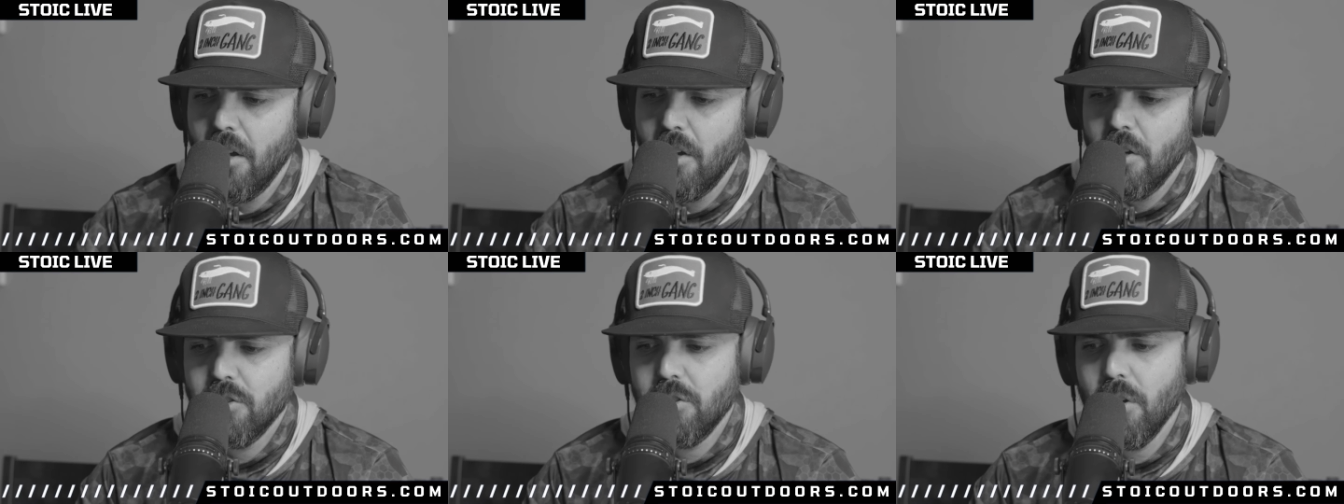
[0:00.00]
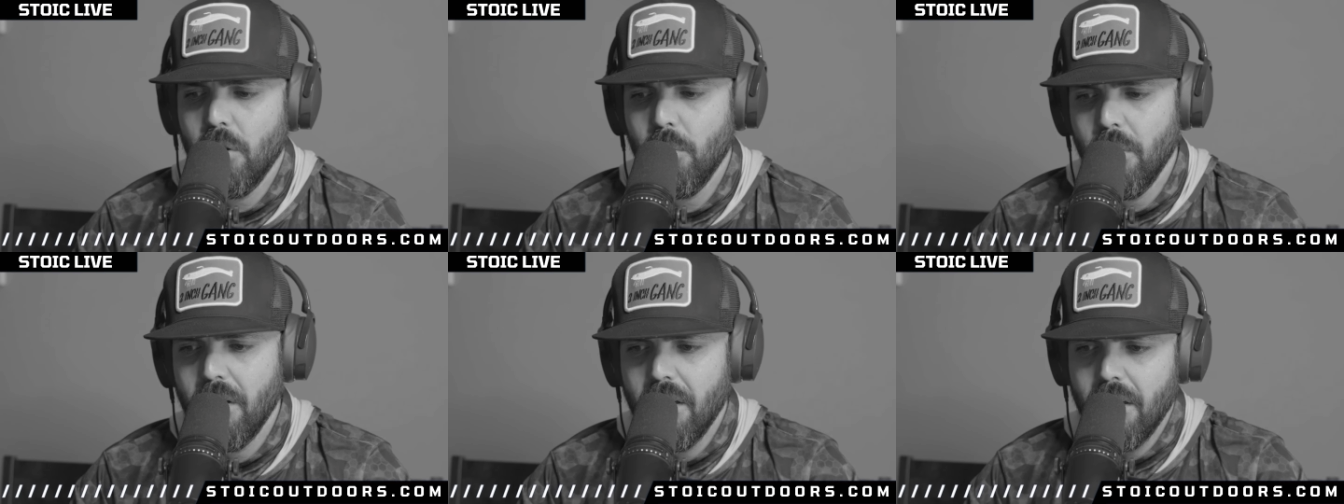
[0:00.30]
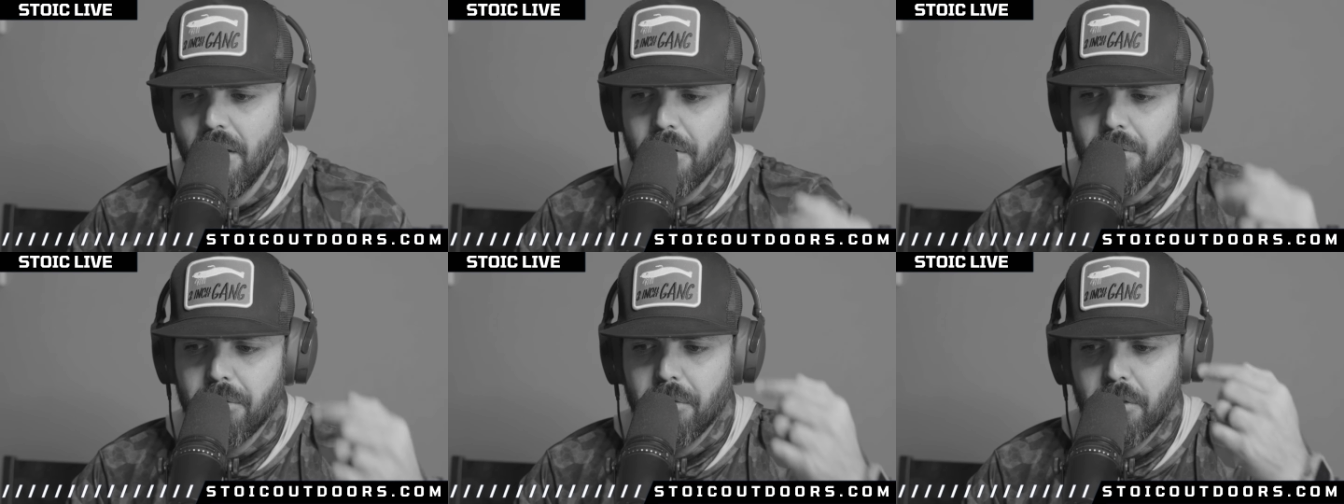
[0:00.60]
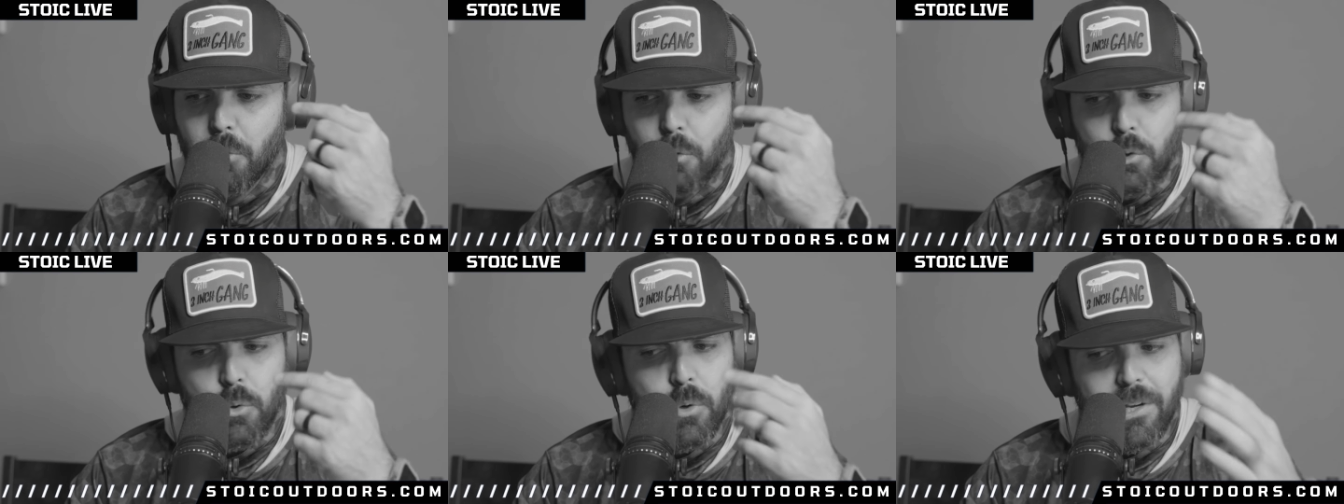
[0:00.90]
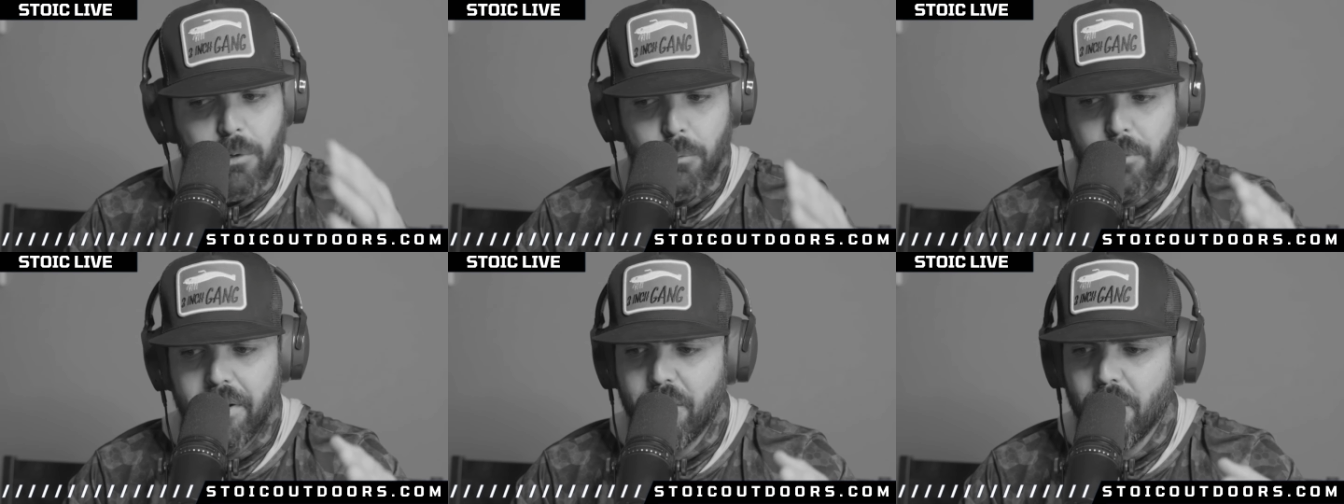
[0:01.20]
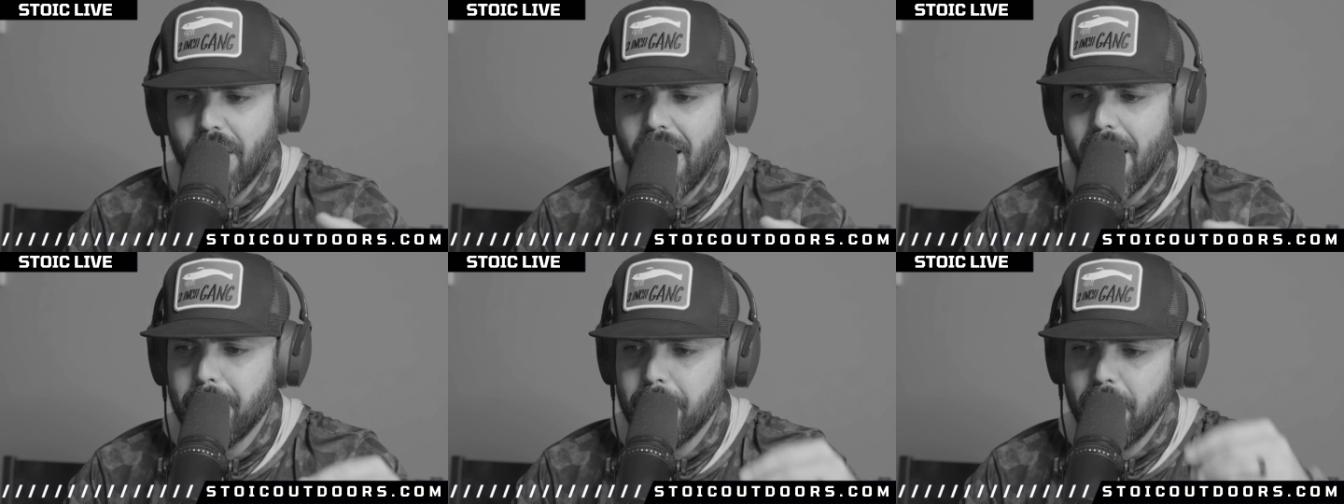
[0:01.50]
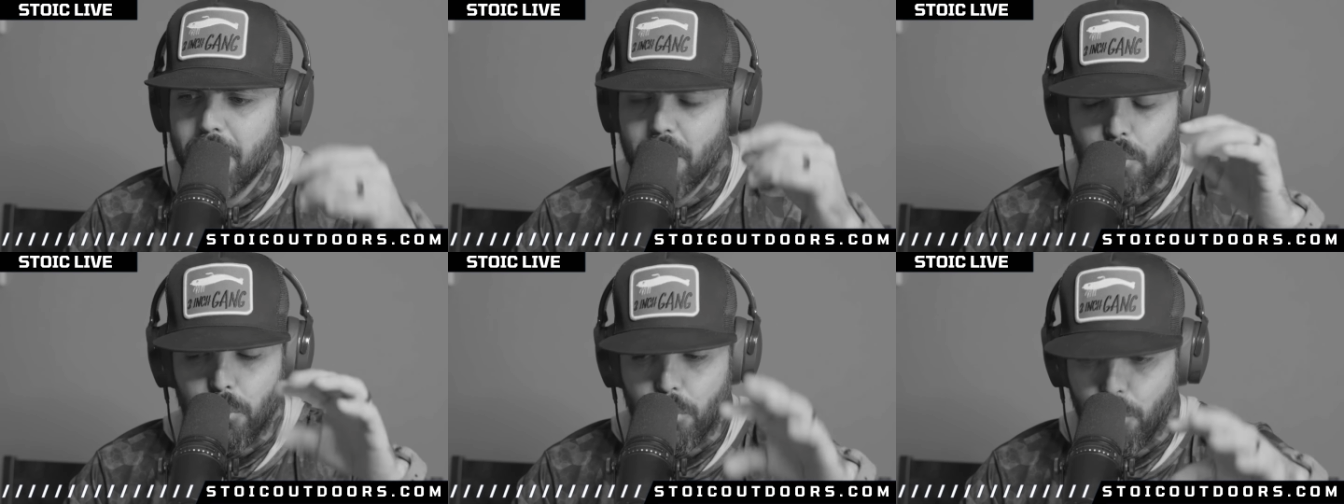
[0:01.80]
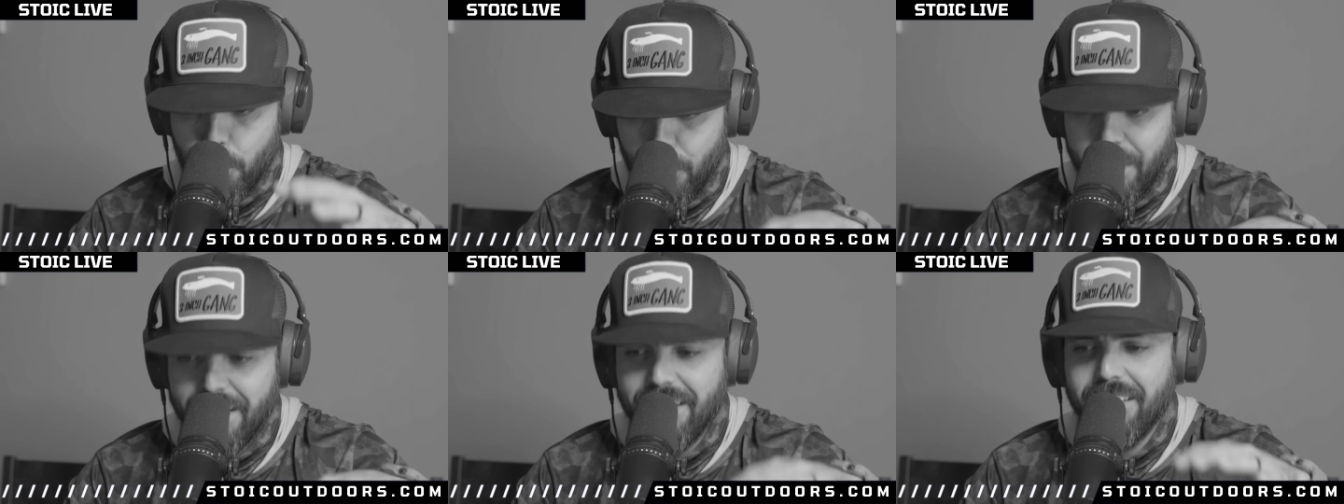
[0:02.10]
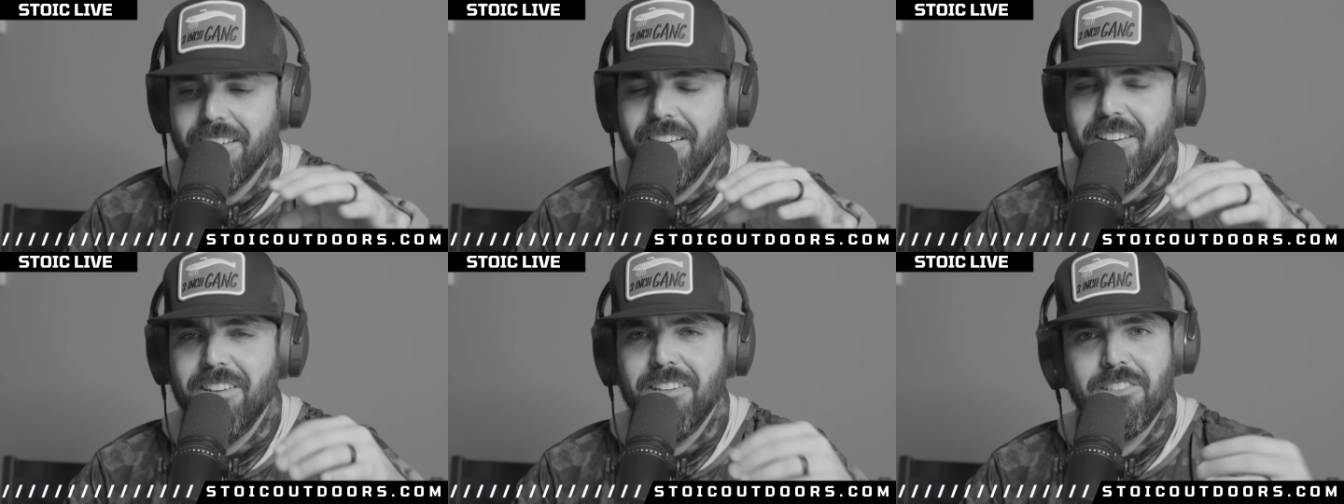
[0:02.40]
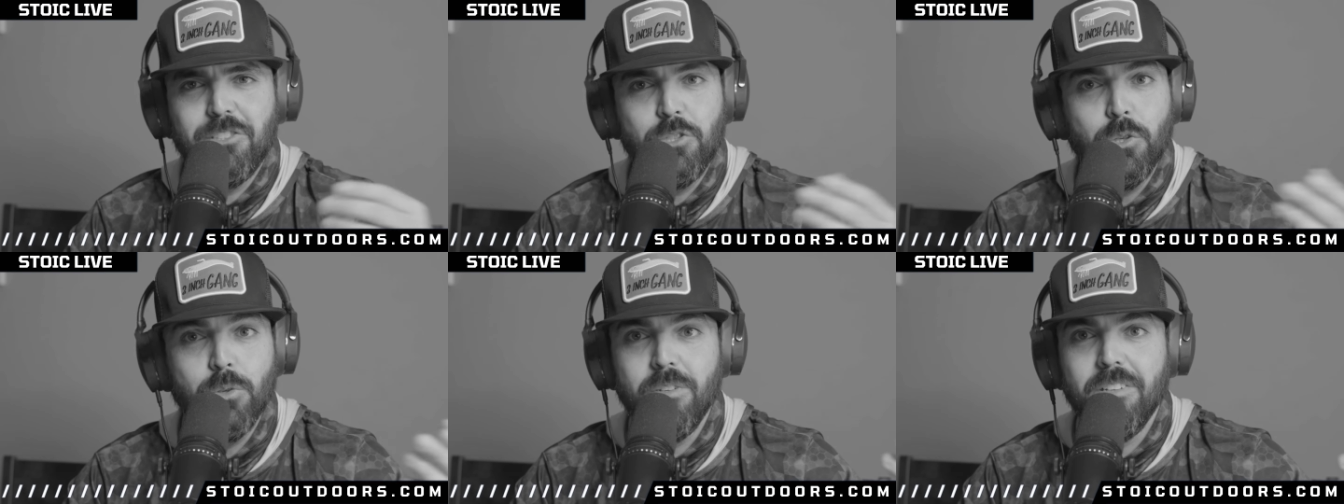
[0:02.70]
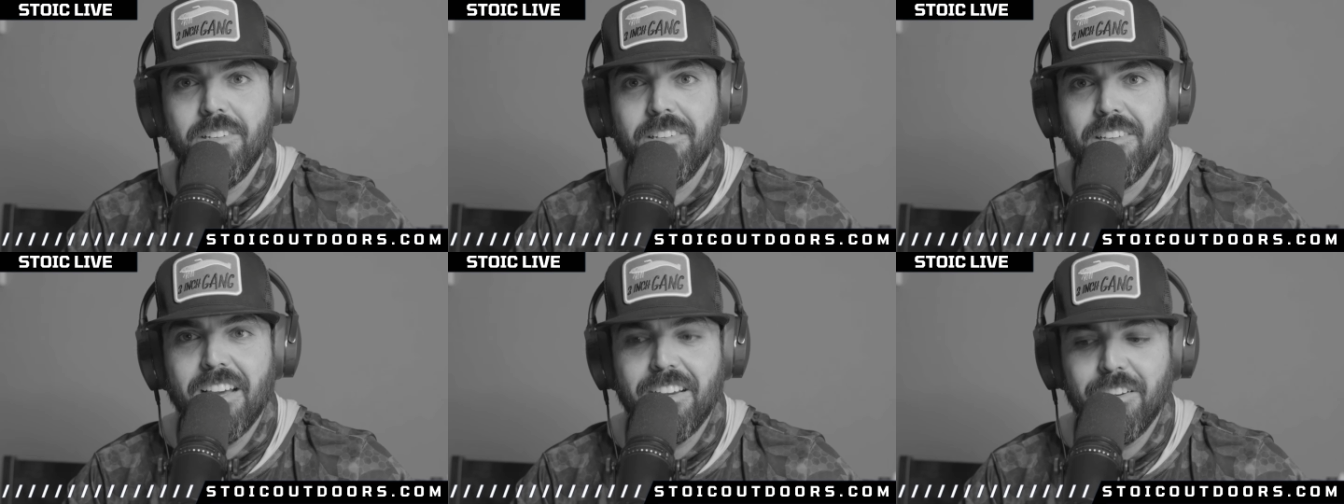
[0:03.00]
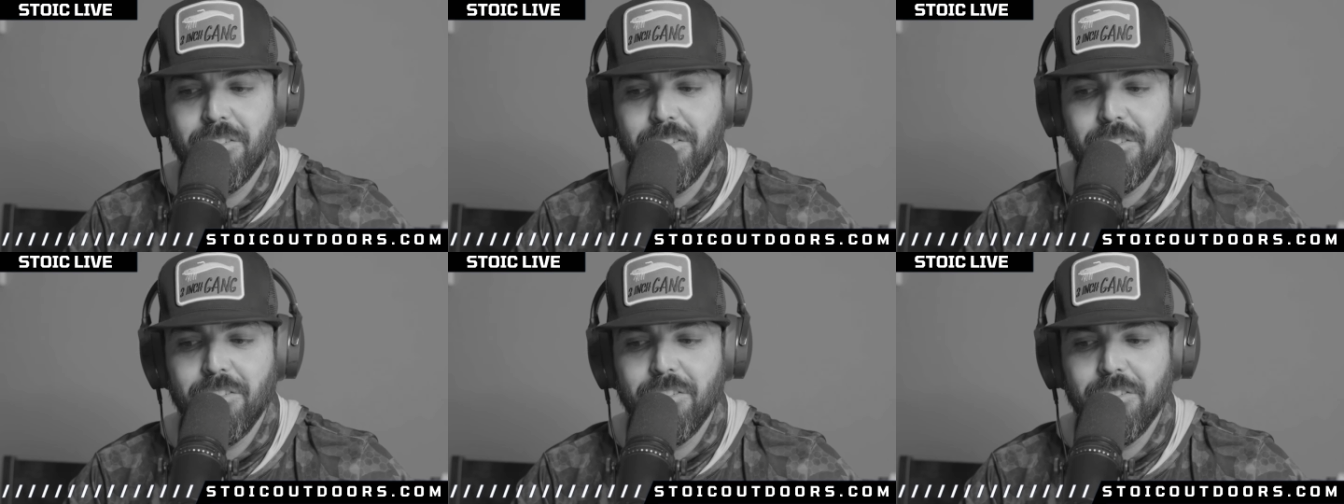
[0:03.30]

So, quick recap reek dude can't